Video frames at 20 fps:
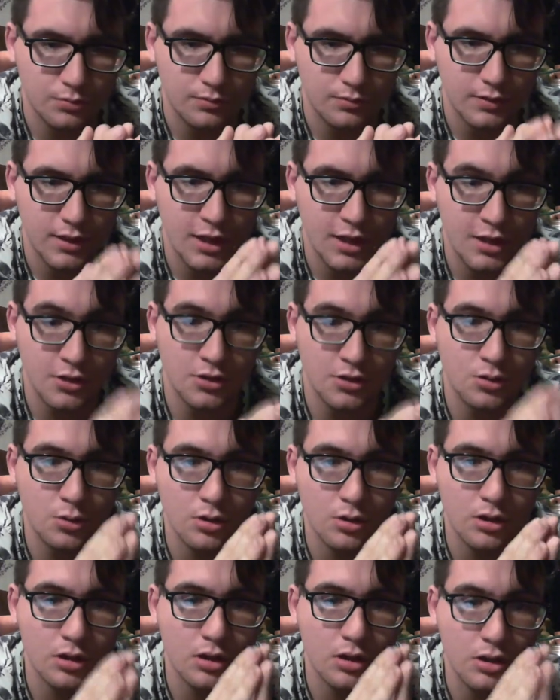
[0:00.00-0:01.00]
in
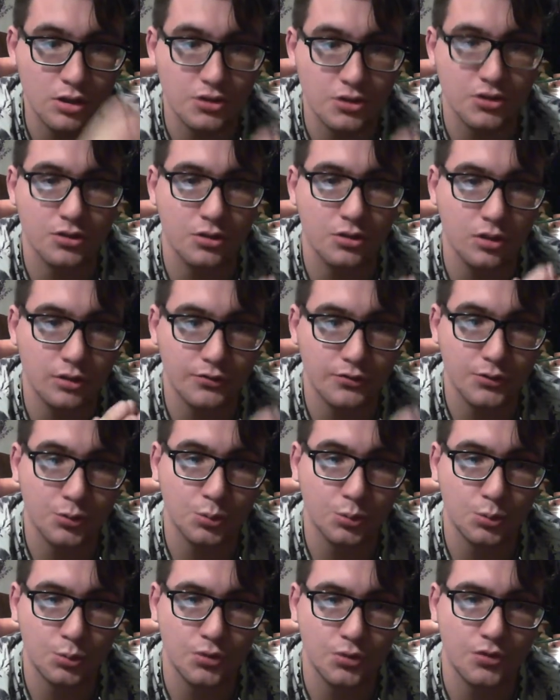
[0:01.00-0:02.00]
your arsenal of
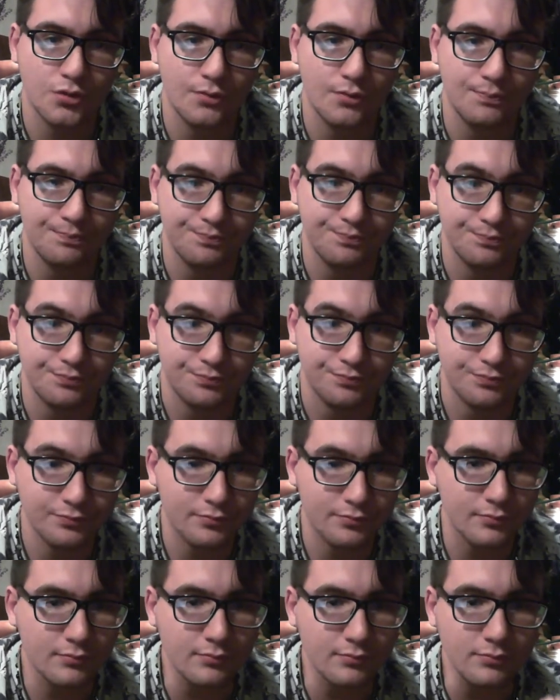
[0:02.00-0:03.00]
tools,
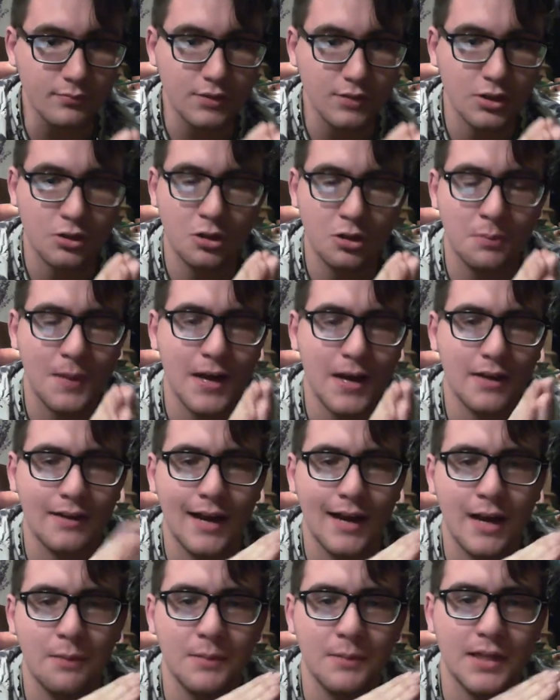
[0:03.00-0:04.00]
no matter
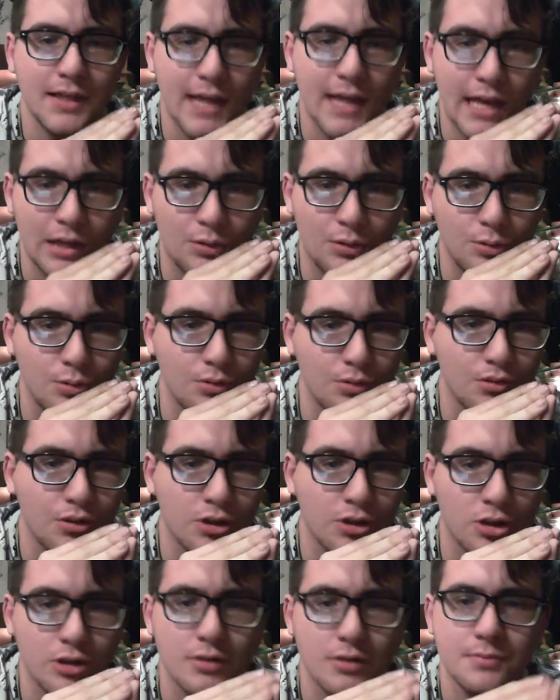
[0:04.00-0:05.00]
how many candles,
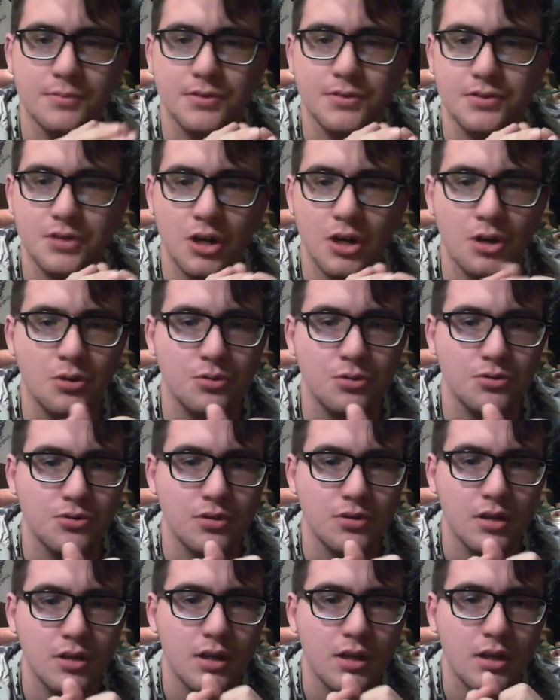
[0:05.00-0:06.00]
herbs, stones,
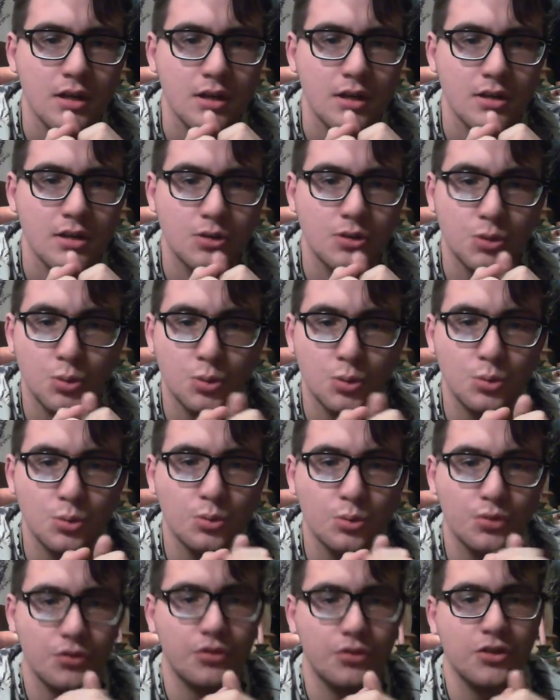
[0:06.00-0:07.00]

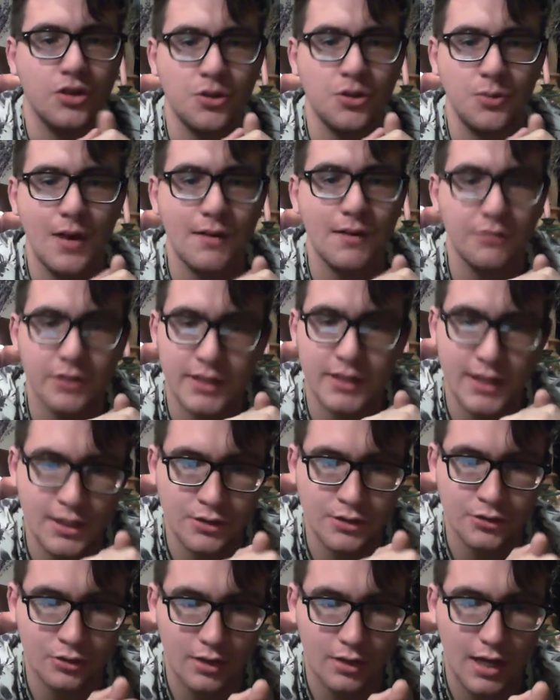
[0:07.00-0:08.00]
tools you ever get
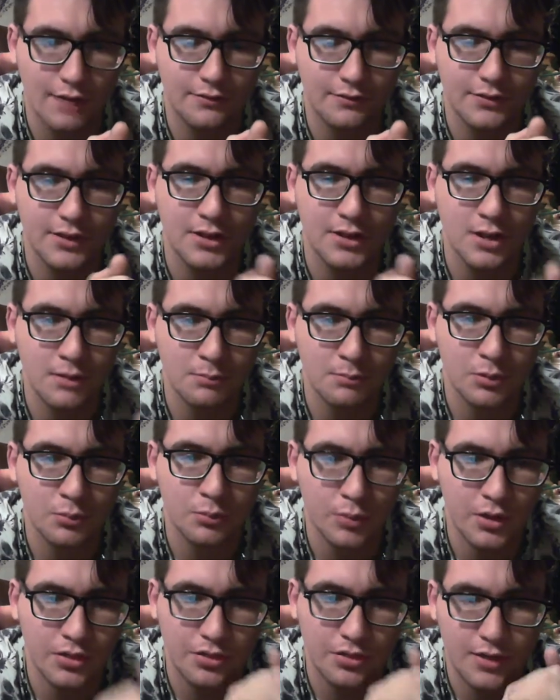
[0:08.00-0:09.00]
in your life, the number
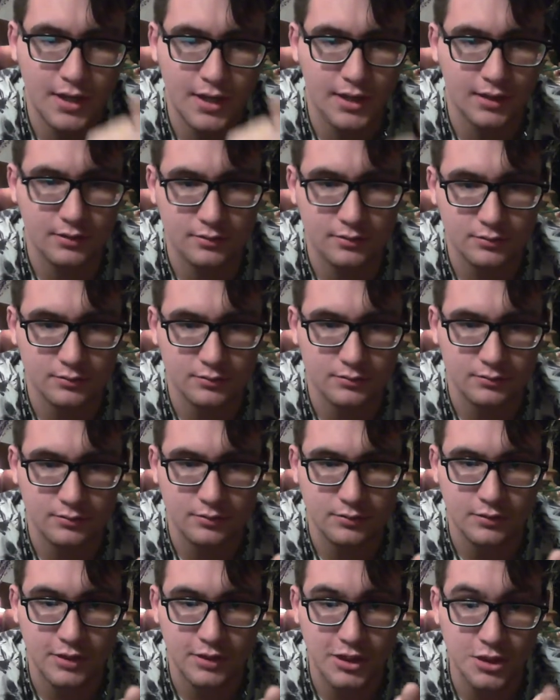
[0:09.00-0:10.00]
one thing
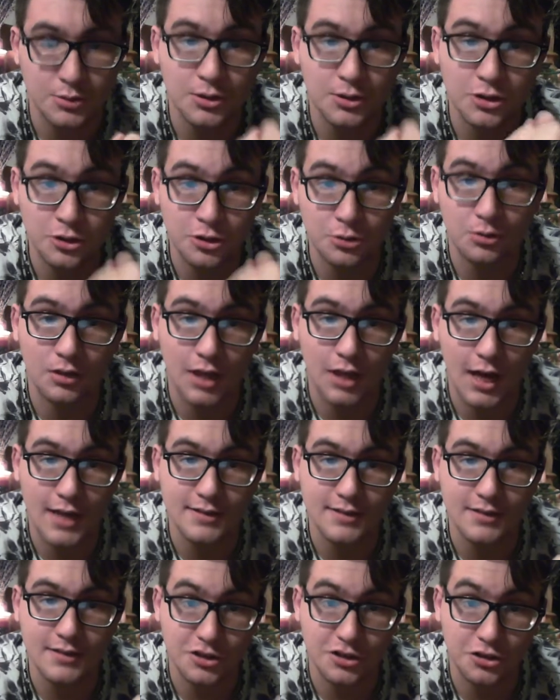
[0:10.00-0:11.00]
that you can
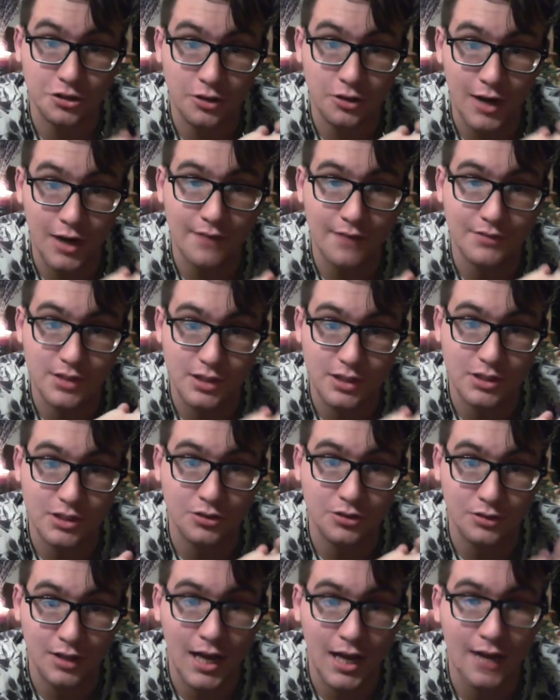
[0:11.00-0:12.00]
utilize in your craft and in
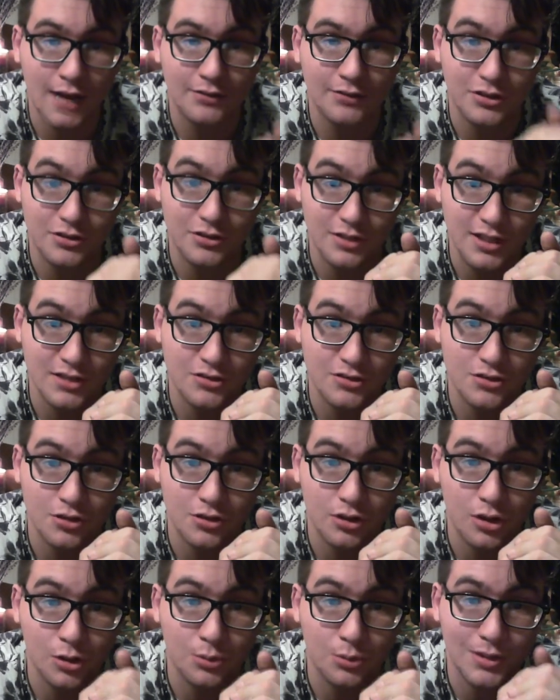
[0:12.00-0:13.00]
your life is
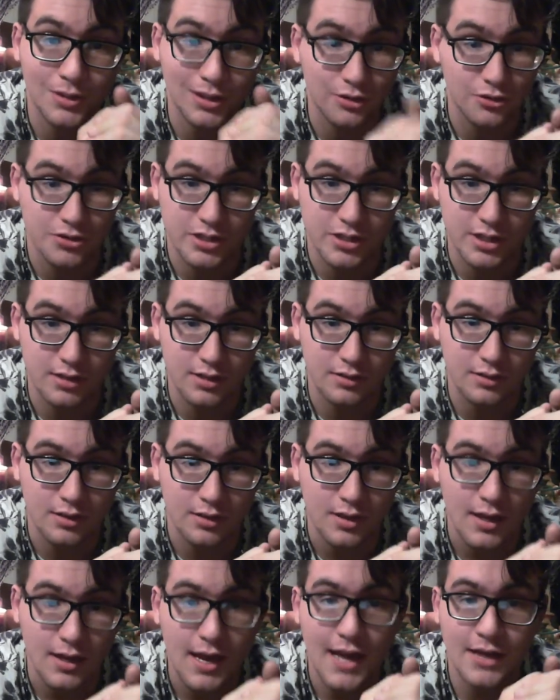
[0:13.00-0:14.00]
your own energy
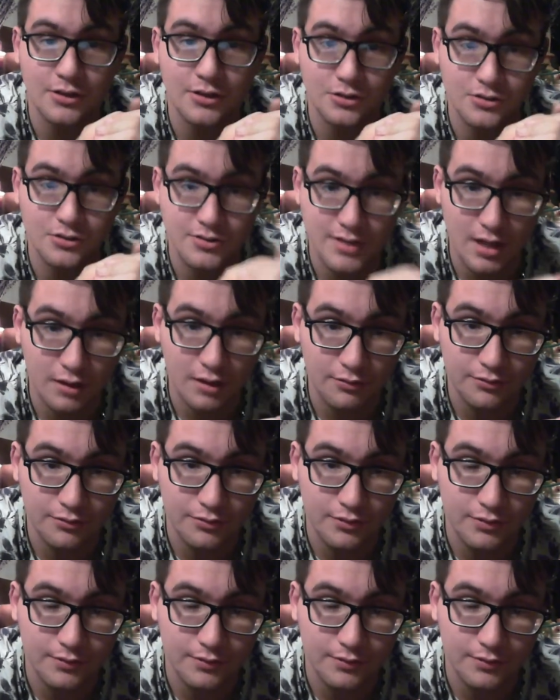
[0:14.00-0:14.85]
and yourself.